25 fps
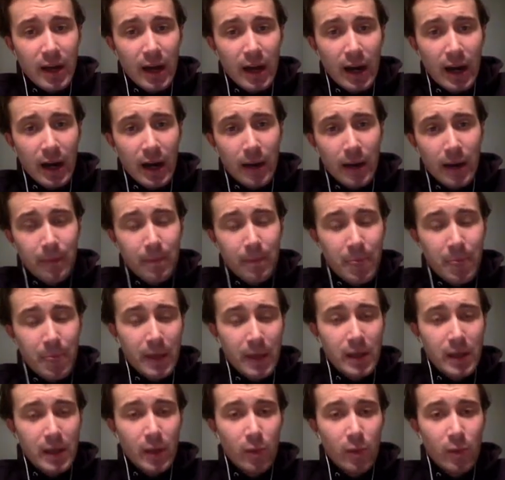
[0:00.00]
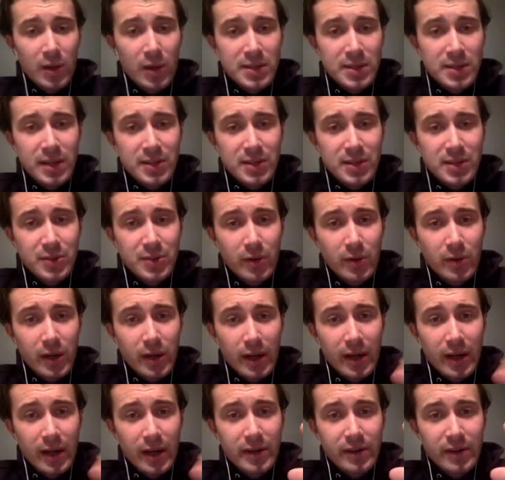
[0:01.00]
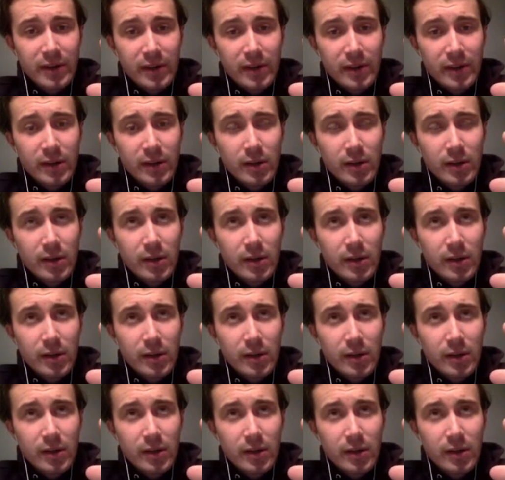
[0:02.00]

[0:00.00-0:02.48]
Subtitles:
And then once that's all connected,